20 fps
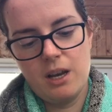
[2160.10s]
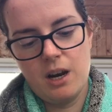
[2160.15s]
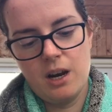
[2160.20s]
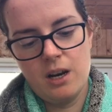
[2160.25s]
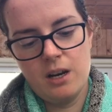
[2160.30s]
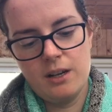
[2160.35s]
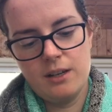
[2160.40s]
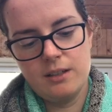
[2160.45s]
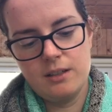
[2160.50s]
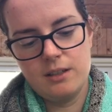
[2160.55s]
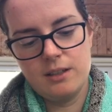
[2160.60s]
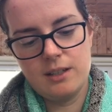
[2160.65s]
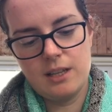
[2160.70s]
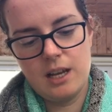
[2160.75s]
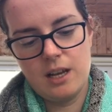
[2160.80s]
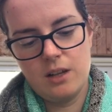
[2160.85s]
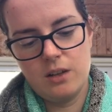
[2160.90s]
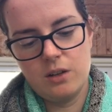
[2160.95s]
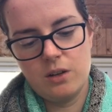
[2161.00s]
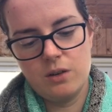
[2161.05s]
yarn
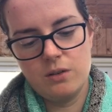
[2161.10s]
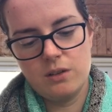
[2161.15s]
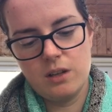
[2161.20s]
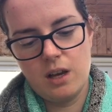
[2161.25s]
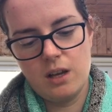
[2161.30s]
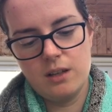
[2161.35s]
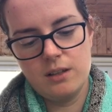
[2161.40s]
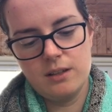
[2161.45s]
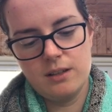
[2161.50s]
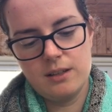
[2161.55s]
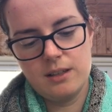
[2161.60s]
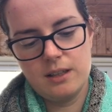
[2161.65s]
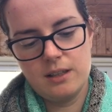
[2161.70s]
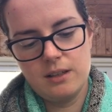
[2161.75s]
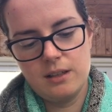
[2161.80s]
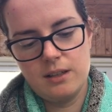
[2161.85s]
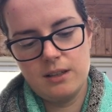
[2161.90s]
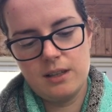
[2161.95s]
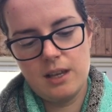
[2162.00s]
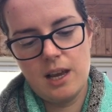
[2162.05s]
sale goes on
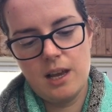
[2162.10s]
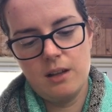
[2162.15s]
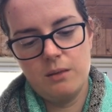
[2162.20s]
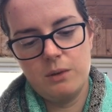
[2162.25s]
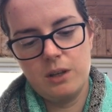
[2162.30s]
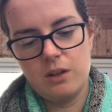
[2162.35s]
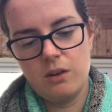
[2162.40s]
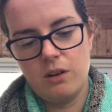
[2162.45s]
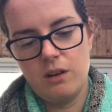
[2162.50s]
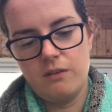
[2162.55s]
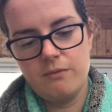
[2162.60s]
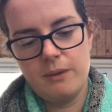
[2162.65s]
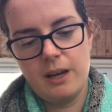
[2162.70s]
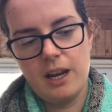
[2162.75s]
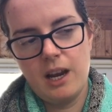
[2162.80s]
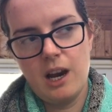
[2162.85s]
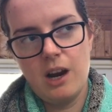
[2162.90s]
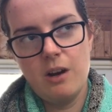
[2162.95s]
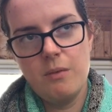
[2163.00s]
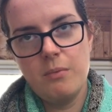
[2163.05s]
sale with all of my
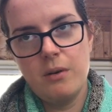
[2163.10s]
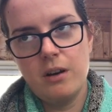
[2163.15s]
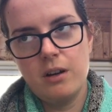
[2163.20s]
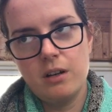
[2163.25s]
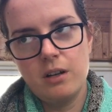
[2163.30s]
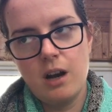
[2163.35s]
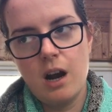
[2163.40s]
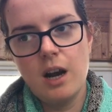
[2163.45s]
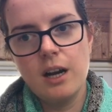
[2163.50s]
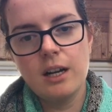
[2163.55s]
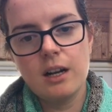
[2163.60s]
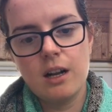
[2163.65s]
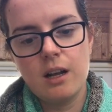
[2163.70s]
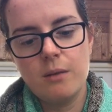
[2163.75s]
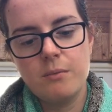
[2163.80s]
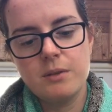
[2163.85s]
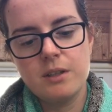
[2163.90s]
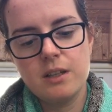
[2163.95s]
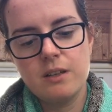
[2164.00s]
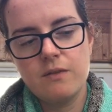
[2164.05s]
Harry Potter yarn
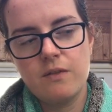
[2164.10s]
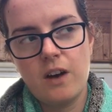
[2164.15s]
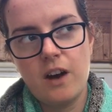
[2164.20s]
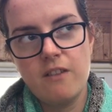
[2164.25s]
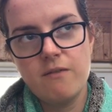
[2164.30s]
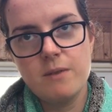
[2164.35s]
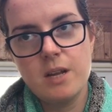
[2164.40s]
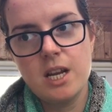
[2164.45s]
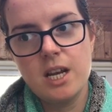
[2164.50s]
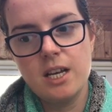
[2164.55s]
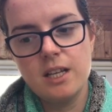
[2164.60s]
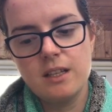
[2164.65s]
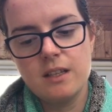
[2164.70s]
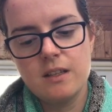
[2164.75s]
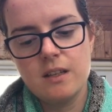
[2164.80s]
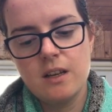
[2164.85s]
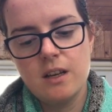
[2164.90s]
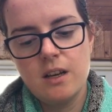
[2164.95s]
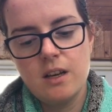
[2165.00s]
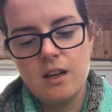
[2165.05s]
clubs in 5 minutes.
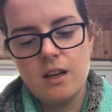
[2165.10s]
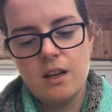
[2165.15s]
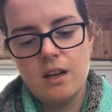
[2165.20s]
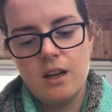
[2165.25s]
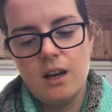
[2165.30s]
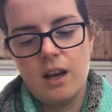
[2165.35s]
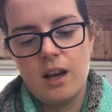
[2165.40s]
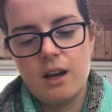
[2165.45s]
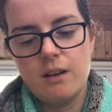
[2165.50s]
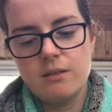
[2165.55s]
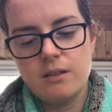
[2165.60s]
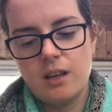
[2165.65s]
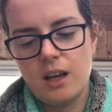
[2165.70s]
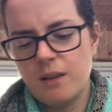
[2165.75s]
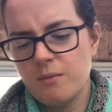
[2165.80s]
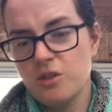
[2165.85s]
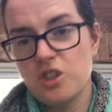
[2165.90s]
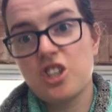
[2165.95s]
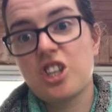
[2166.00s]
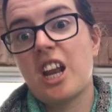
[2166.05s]
And I was like,
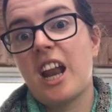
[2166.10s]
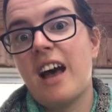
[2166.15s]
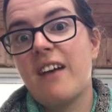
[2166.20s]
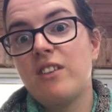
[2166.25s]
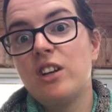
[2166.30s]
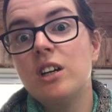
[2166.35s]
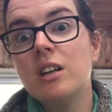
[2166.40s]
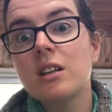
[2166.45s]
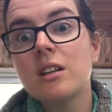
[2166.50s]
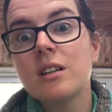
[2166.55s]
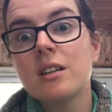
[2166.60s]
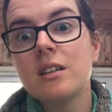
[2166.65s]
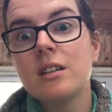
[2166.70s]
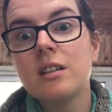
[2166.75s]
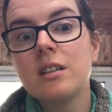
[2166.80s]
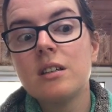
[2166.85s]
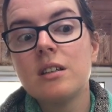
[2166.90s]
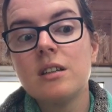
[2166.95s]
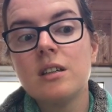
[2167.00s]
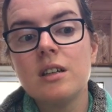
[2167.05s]
I'm just going to have a look
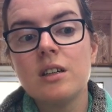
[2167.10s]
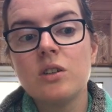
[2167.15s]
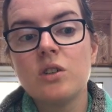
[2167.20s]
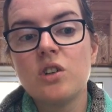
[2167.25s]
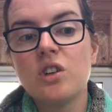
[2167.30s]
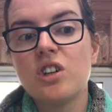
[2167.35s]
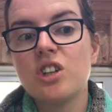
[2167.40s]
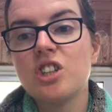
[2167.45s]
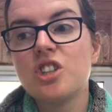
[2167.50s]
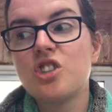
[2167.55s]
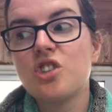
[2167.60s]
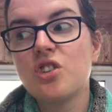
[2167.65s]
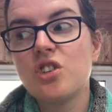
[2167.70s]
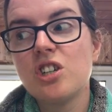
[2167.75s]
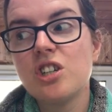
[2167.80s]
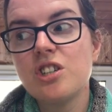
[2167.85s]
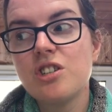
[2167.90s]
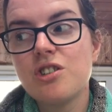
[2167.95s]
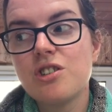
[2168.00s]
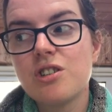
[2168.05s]
at Norah
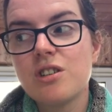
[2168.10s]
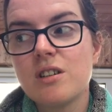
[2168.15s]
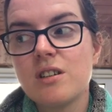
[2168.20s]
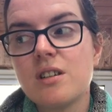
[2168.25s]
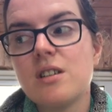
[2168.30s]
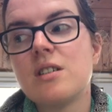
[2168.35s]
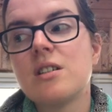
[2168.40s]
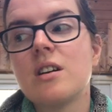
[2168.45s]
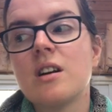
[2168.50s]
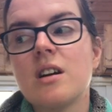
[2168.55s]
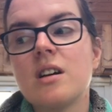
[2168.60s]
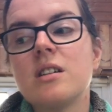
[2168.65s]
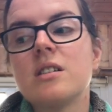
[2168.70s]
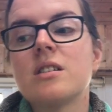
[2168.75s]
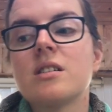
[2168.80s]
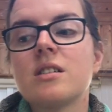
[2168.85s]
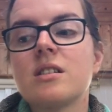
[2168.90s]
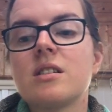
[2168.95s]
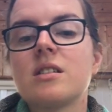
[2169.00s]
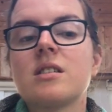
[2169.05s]
George
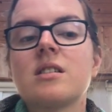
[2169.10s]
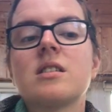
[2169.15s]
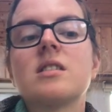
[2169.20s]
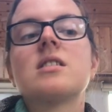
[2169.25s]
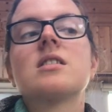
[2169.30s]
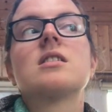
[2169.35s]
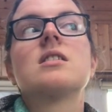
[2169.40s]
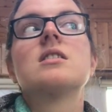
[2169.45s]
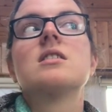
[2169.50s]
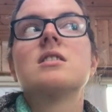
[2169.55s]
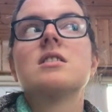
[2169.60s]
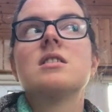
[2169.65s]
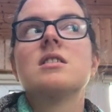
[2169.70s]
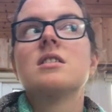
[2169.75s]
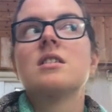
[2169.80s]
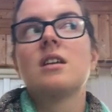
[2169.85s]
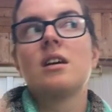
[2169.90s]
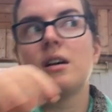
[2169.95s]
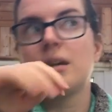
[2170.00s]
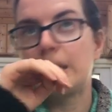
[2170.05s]
Yarns
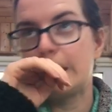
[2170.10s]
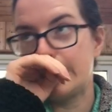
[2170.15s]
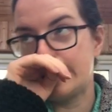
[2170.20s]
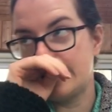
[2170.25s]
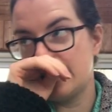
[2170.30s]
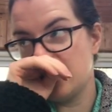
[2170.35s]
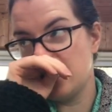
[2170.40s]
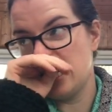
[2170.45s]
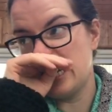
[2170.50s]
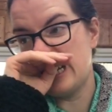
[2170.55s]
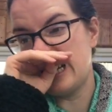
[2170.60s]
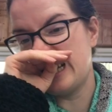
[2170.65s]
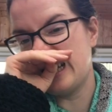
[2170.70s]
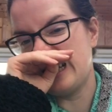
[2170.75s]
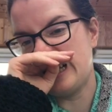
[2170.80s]
on Etsy.